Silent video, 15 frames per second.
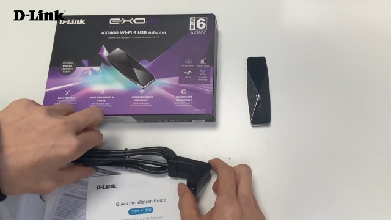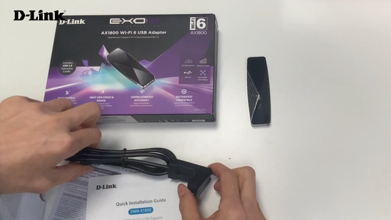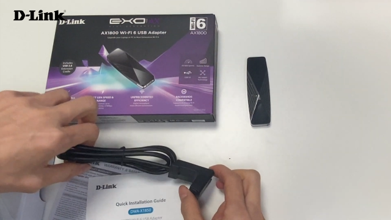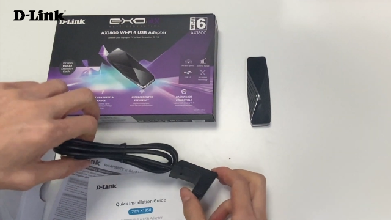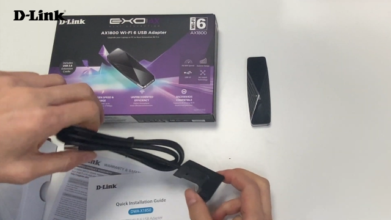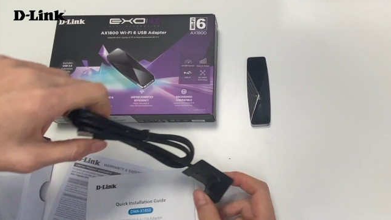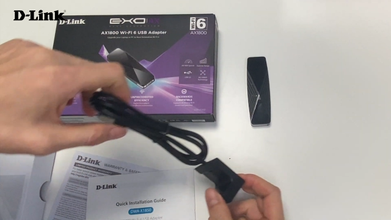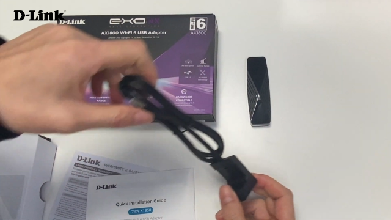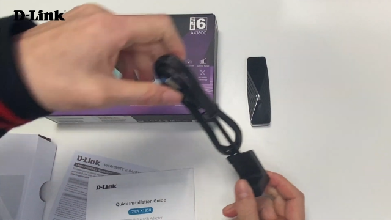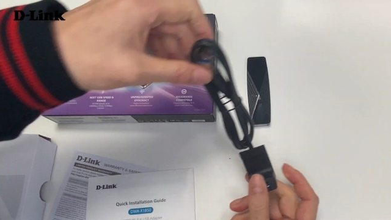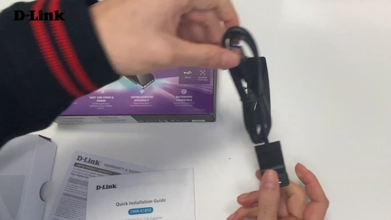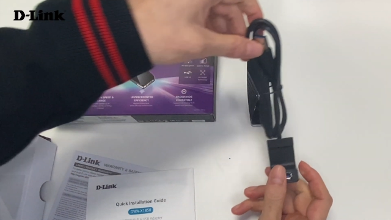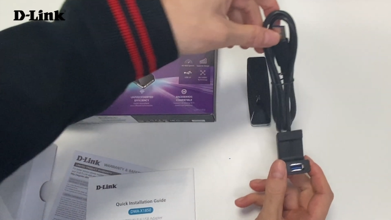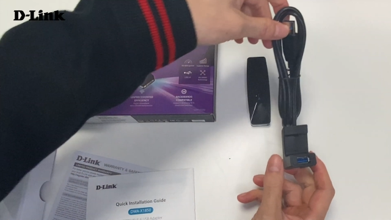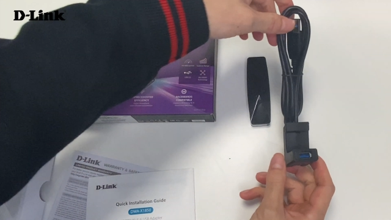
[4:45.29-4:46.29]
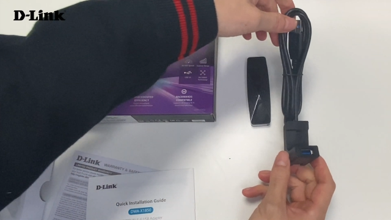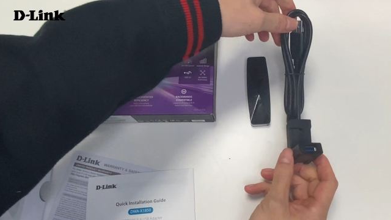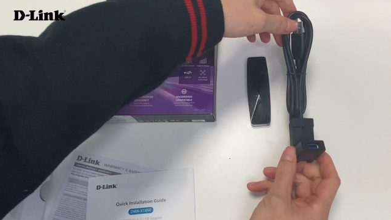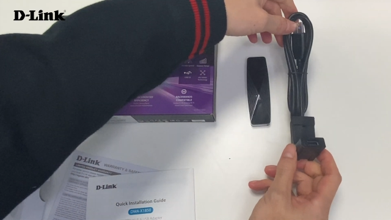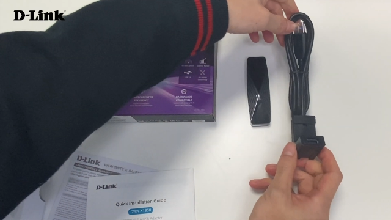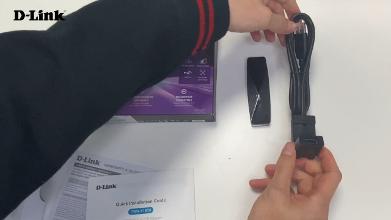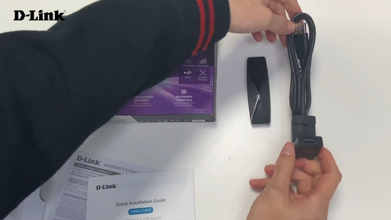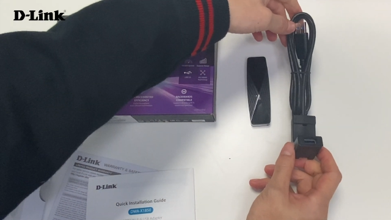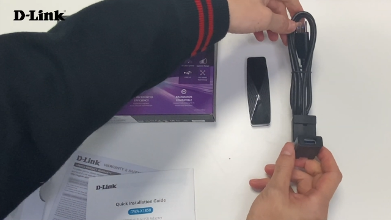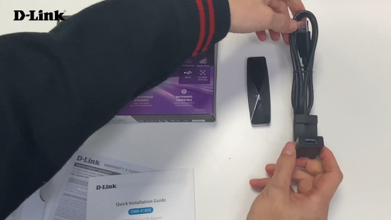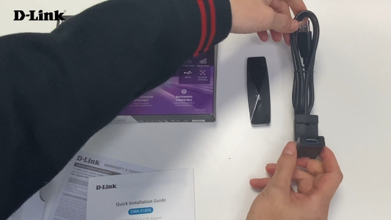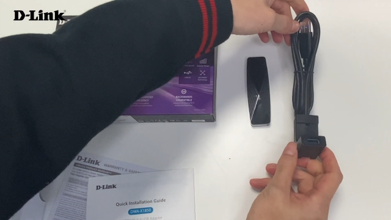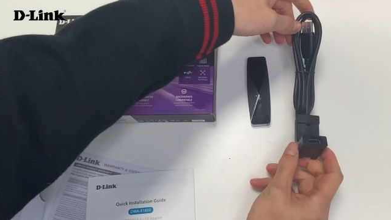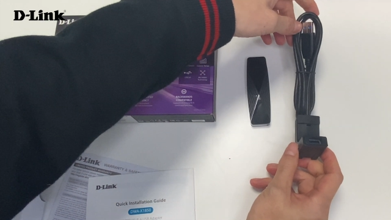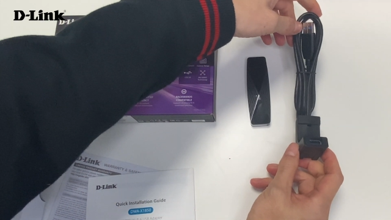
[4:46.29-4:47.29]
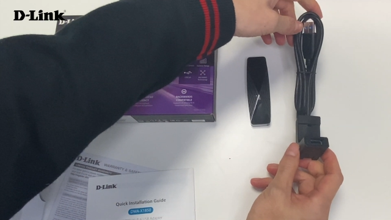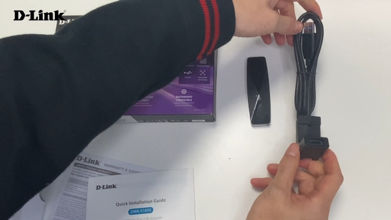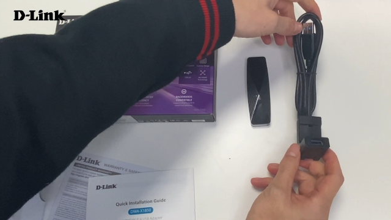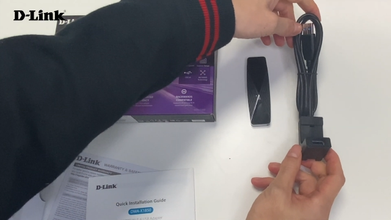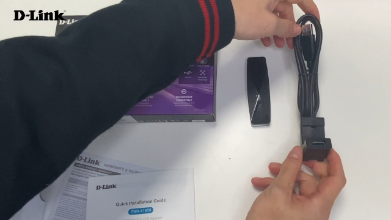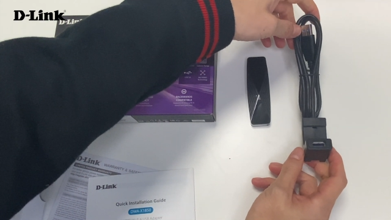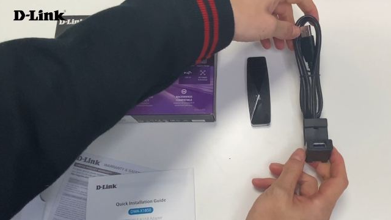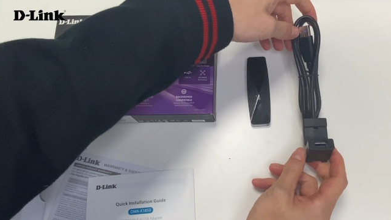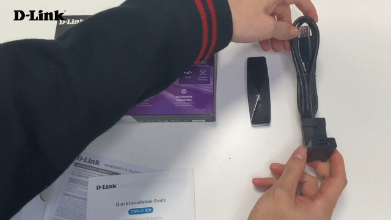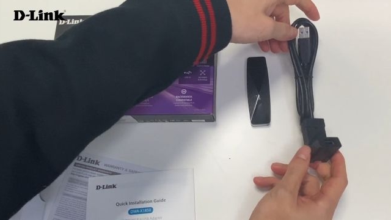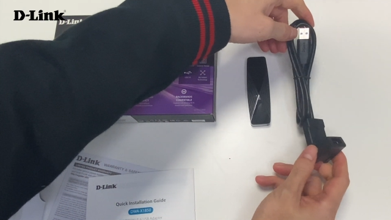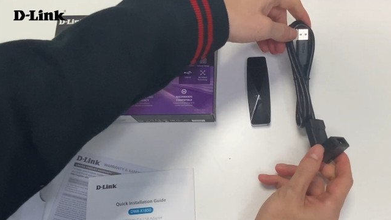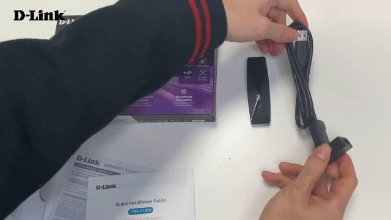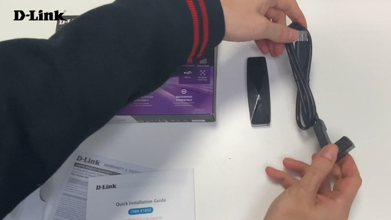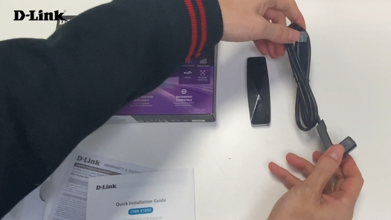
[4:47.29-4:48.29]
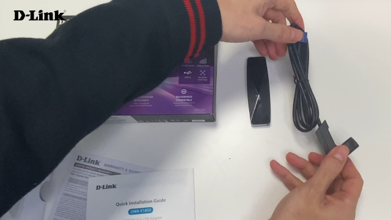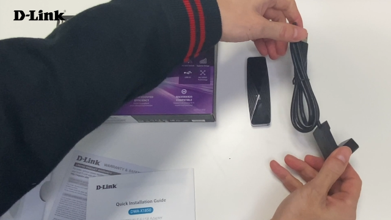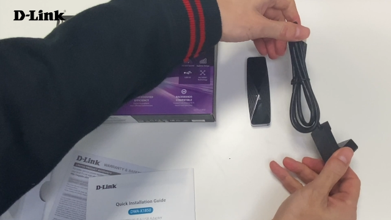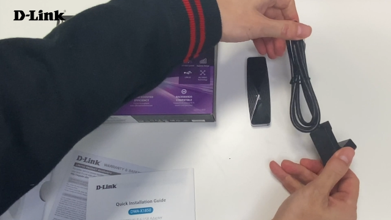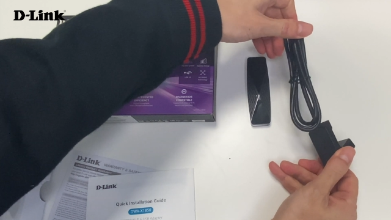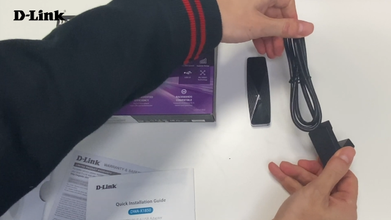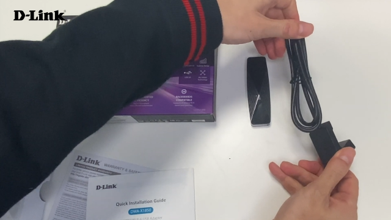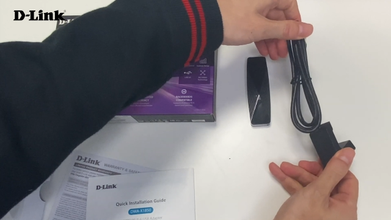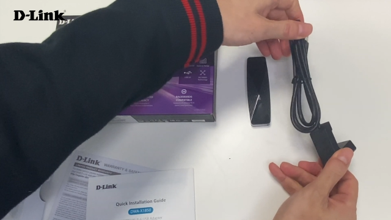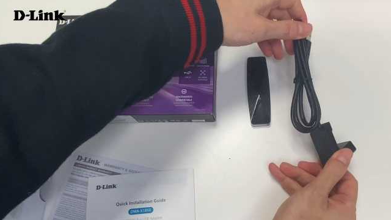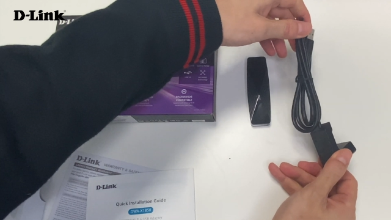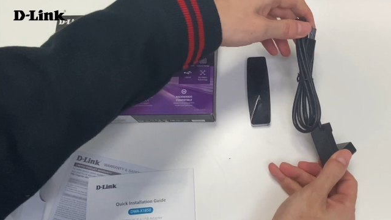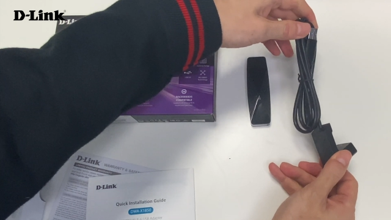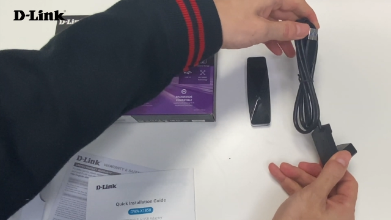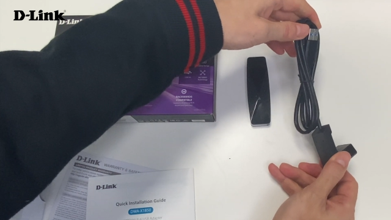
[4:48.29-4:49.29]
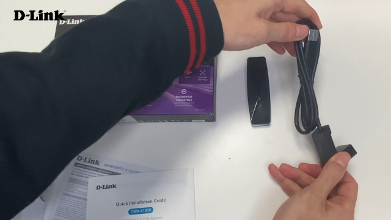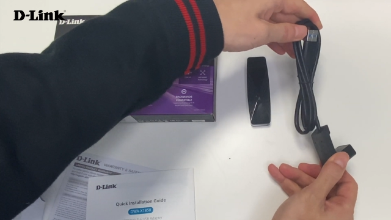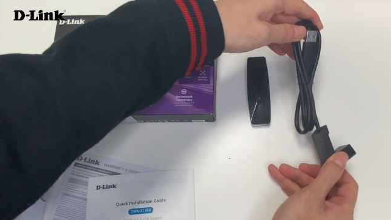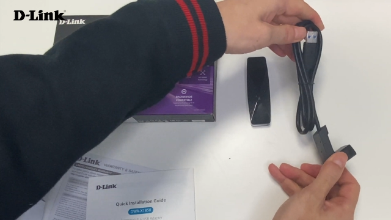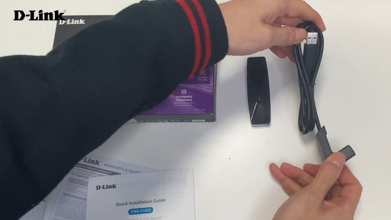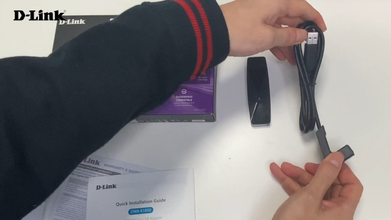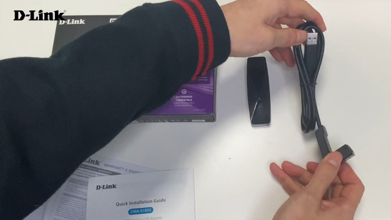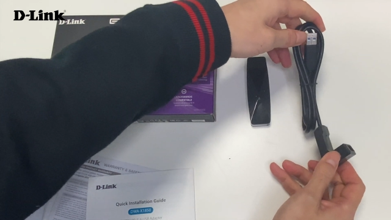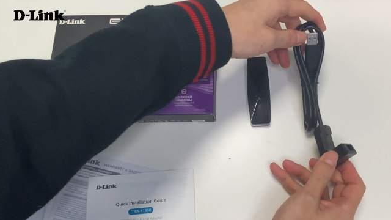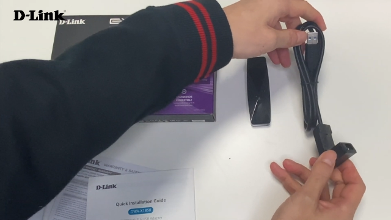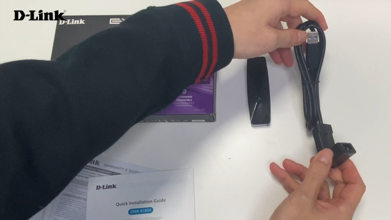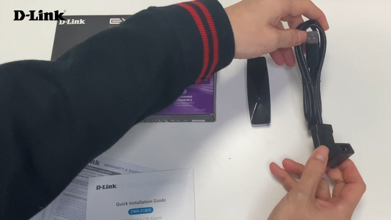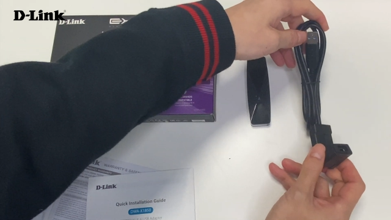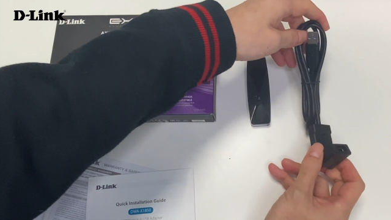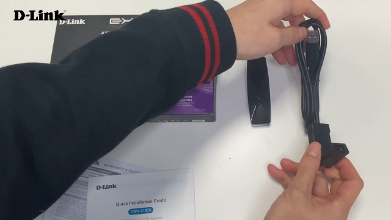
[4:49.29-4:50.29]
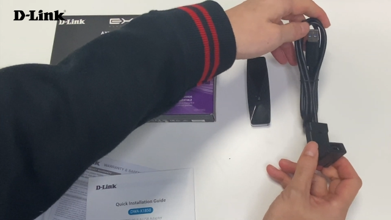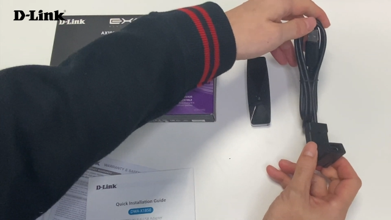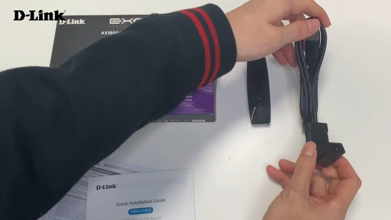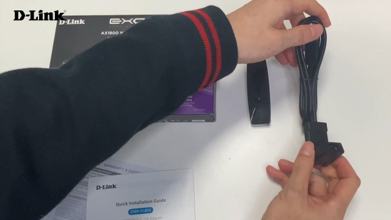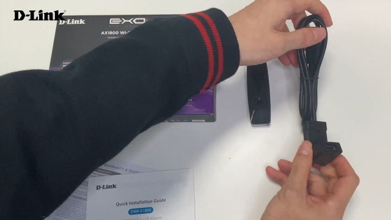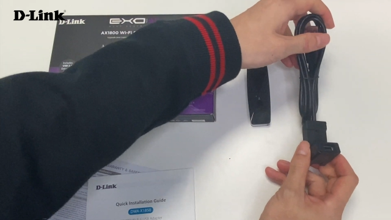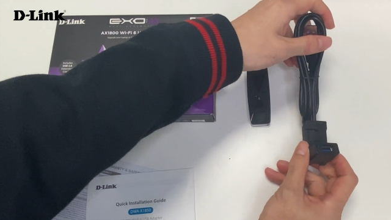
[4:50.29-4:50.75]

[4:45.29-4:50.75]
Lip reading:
(no speaker visible)